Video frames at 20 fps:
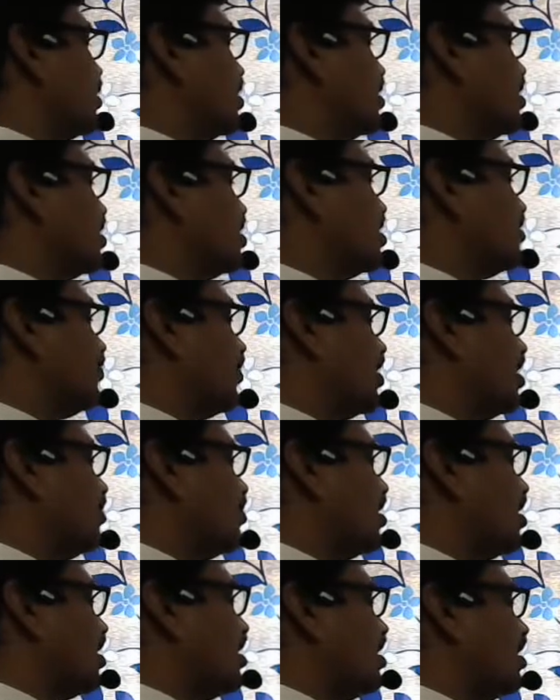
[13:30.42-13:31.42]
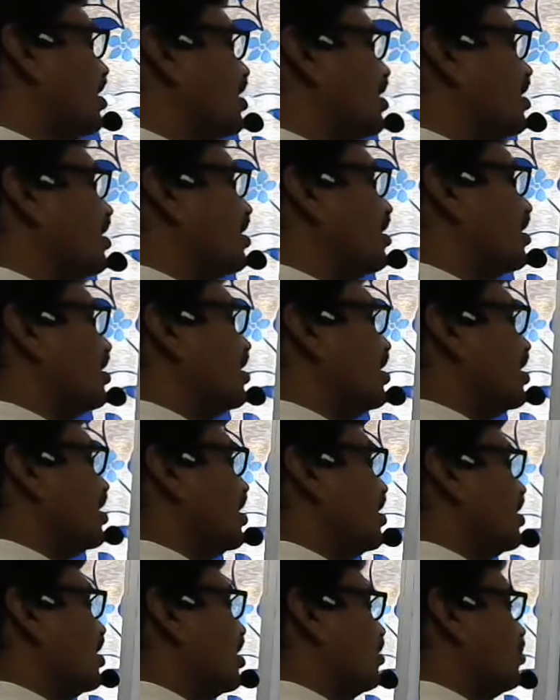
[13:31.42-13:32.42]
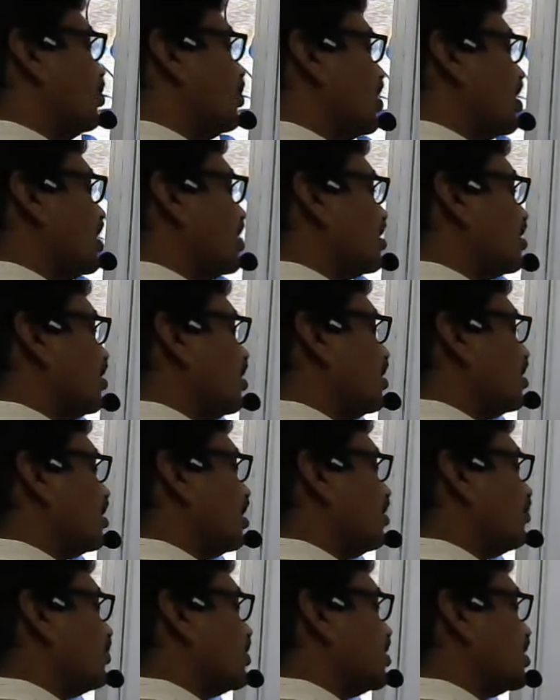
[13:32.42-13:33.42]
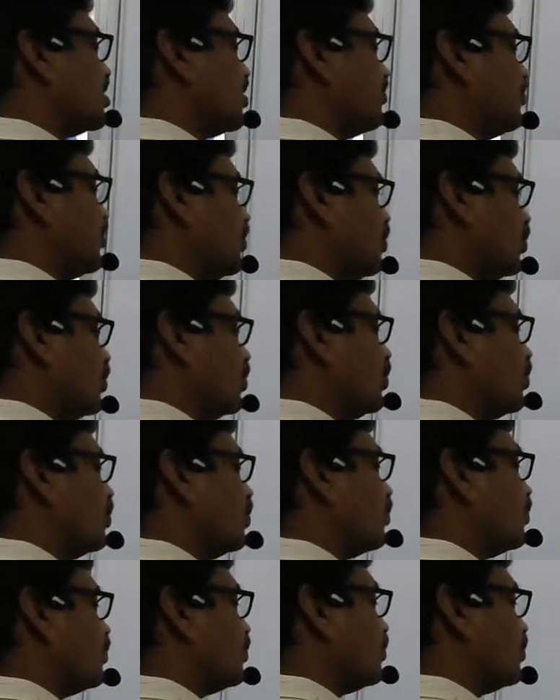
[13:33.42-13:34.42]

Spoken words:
This is fundamental. About electron configurations, if you don't know,